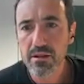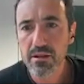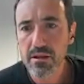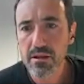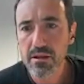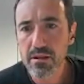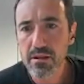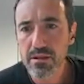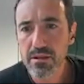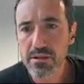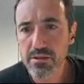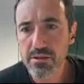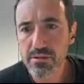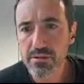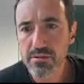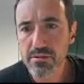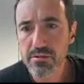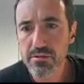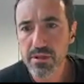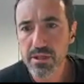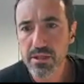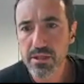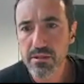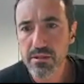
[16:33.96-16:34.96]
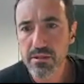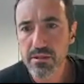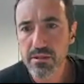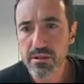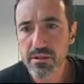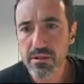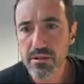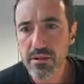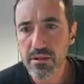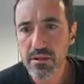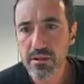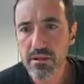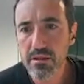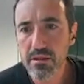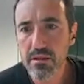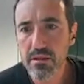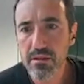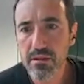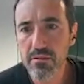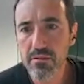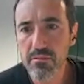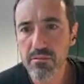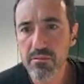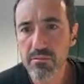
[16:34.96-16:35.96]
I should write
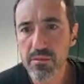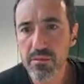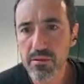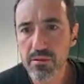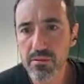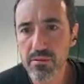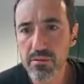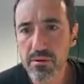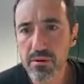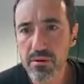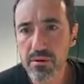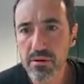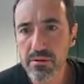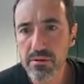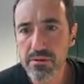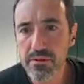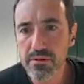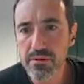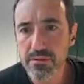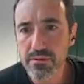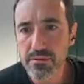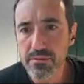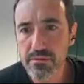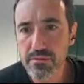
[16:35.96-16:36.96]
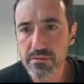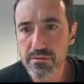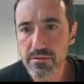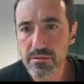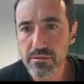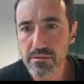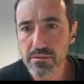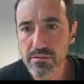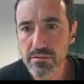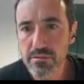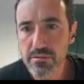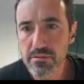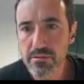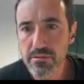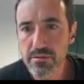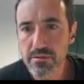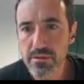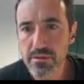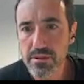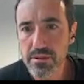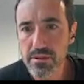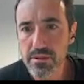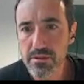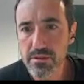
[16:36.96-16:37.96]
mu of
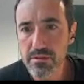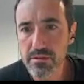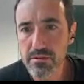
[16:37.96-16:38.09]
z.